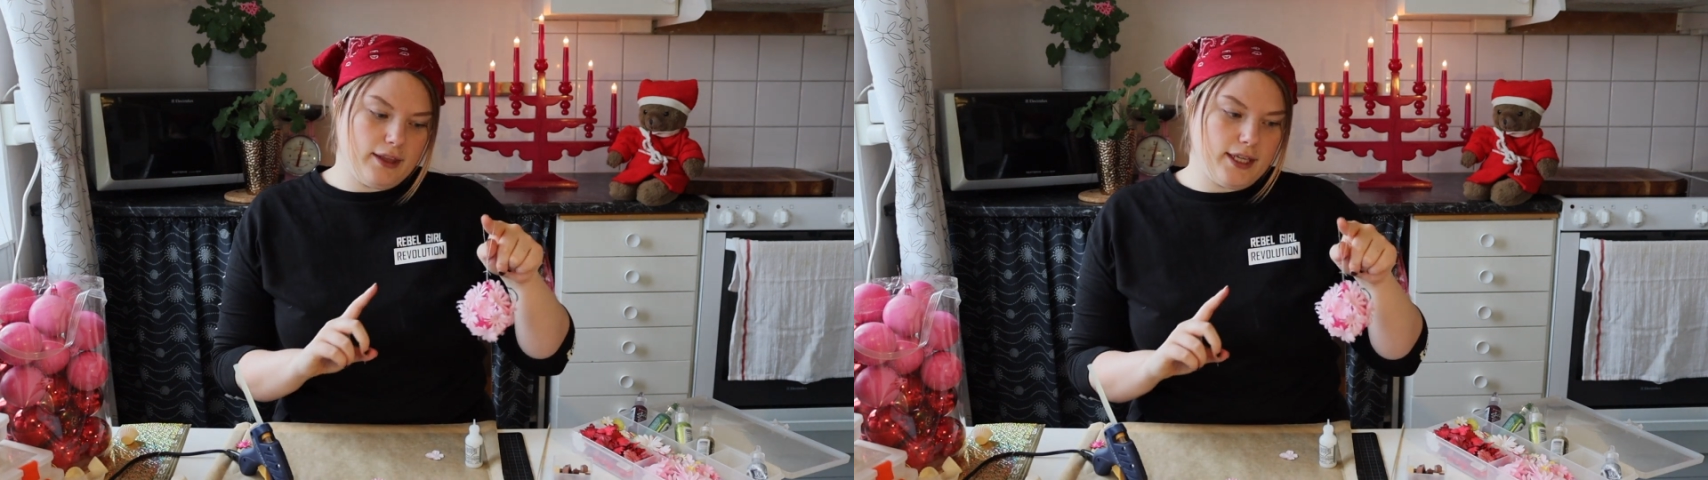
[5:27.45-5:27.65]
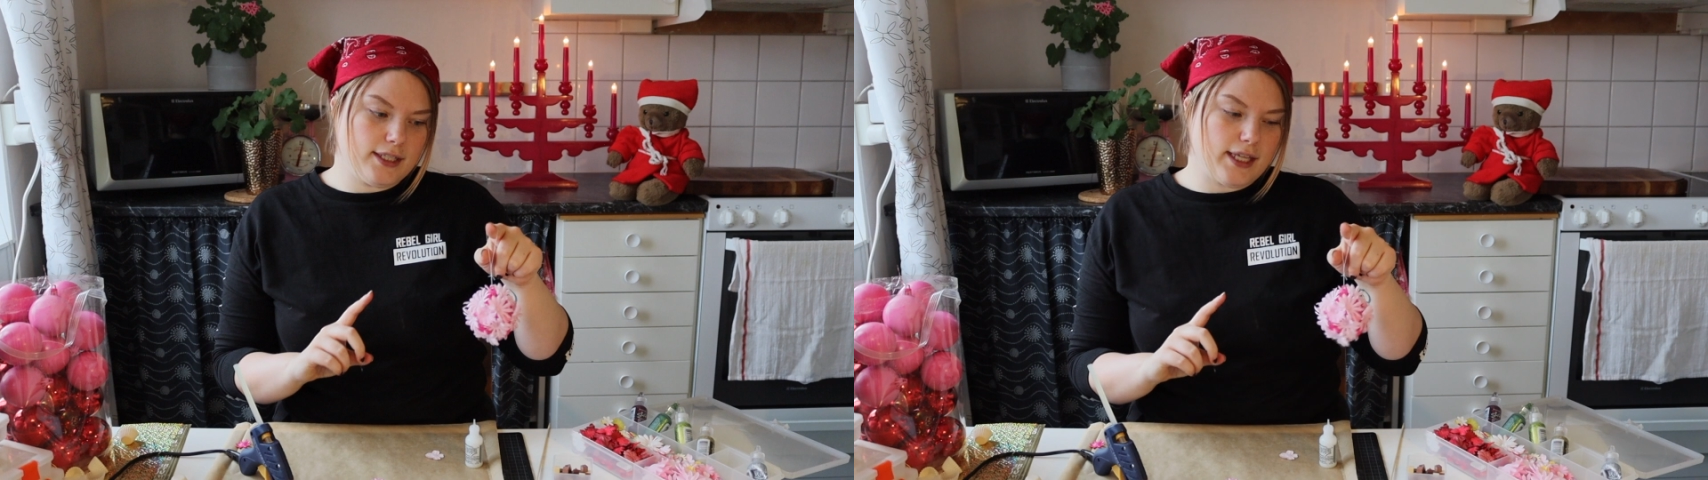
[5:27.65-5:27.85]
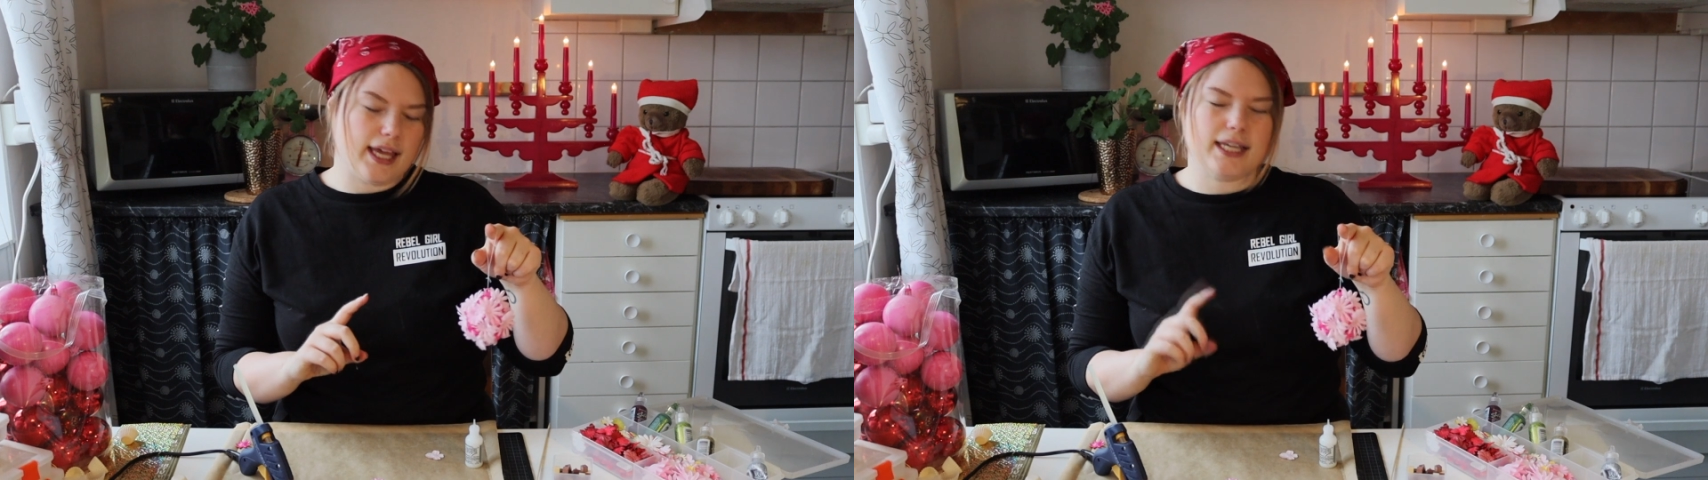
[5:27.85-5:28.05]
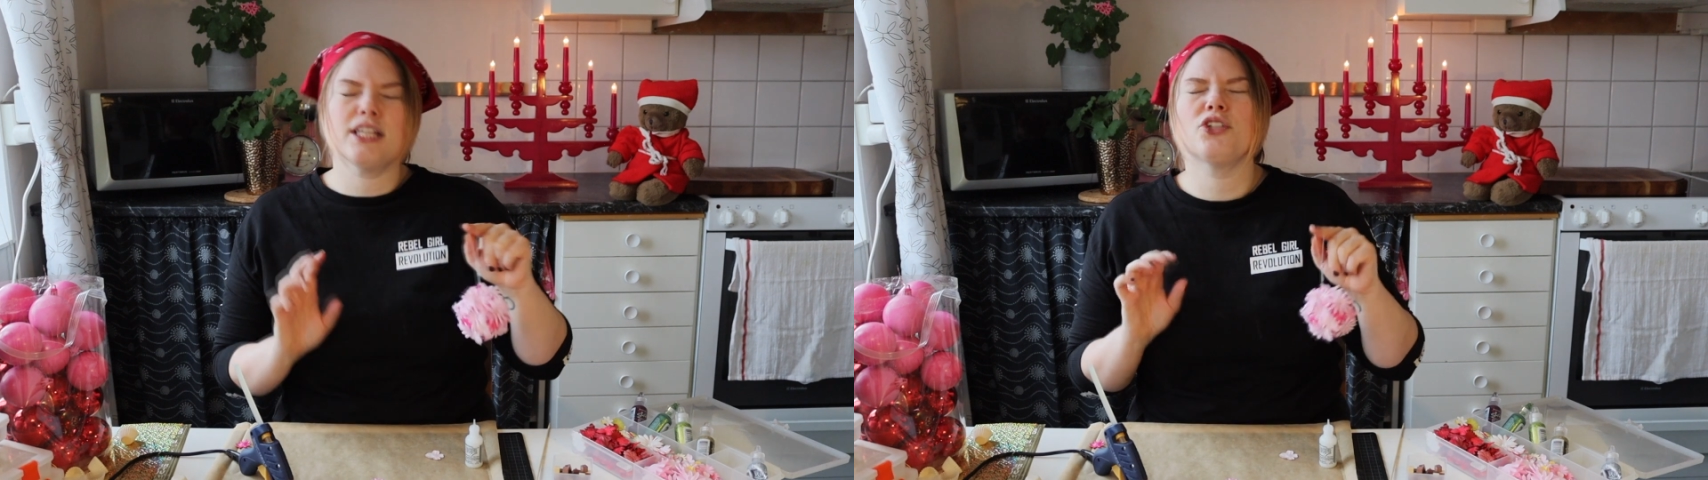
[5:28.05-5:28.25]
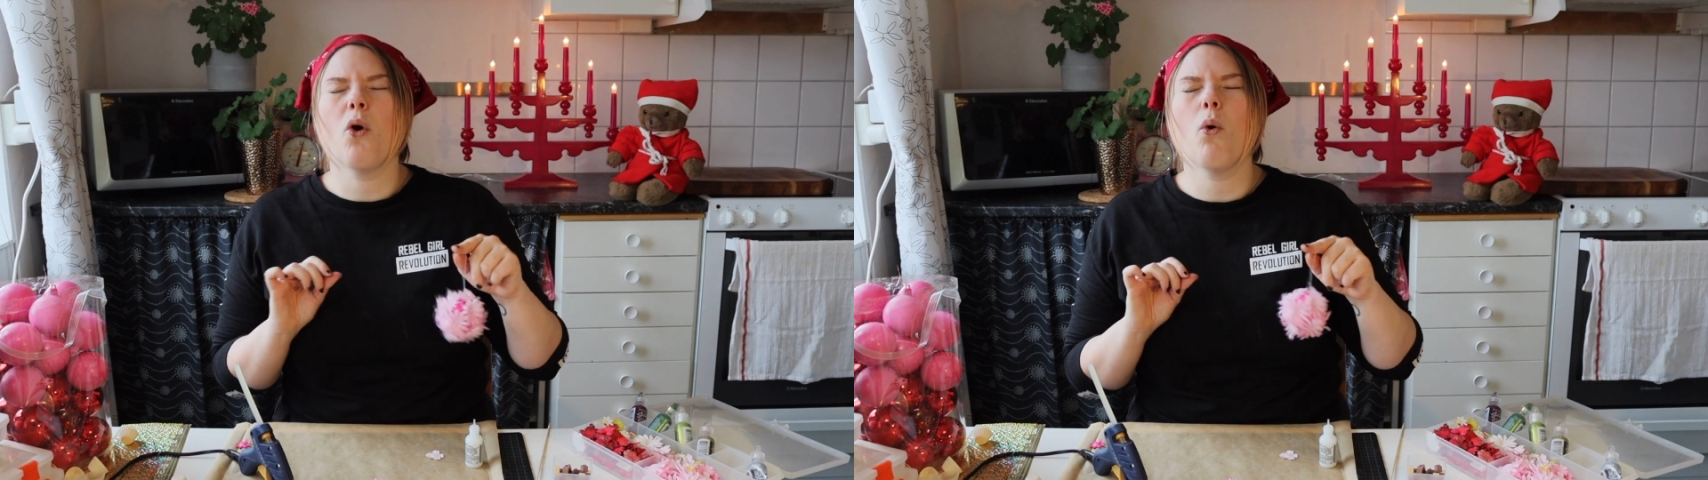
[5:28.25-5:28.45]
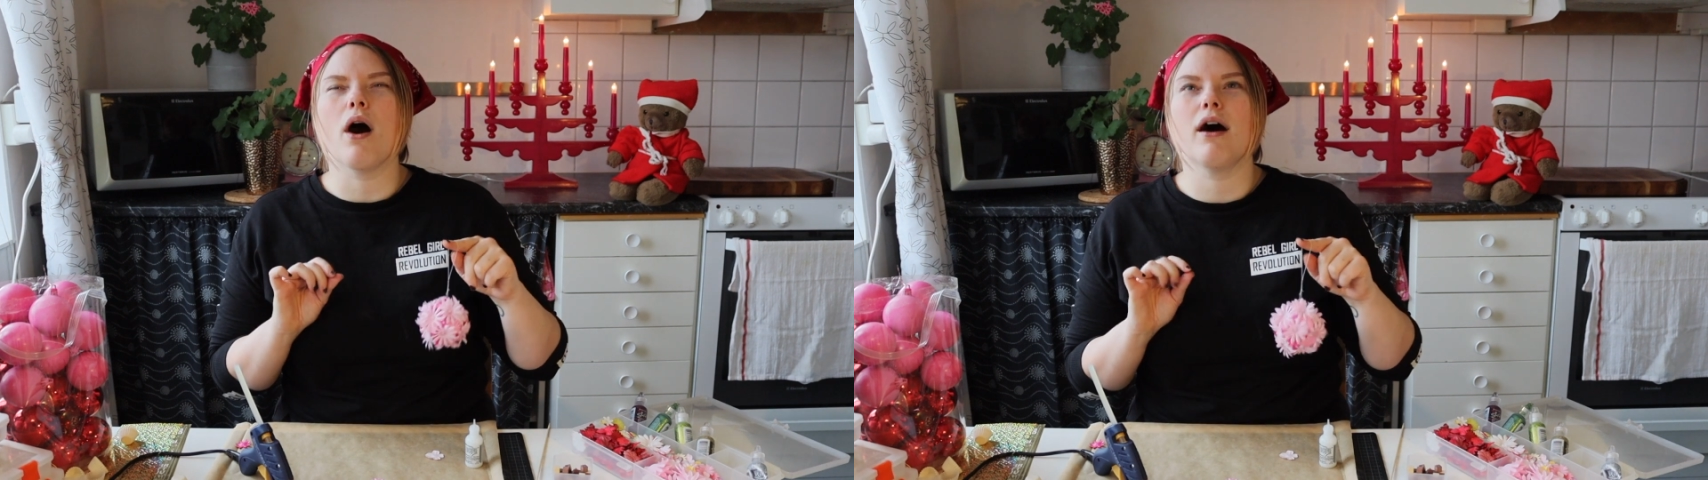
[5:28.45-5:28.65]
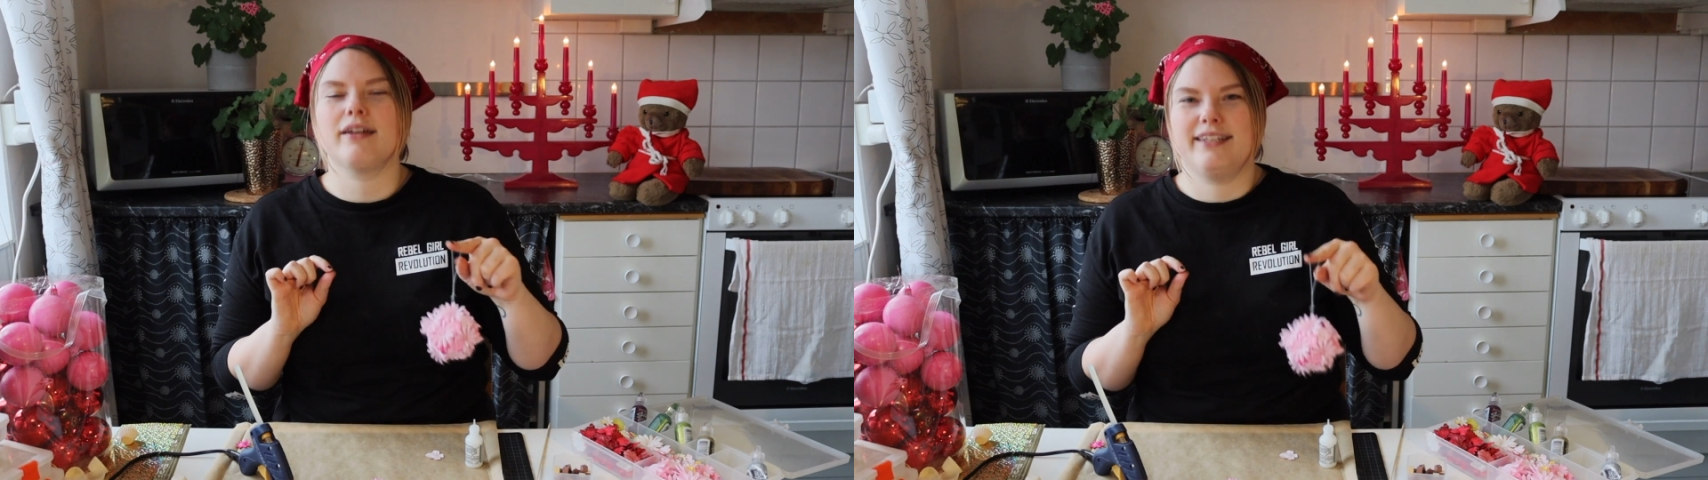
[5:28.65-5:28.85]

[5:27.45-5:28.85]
this and it's so hot.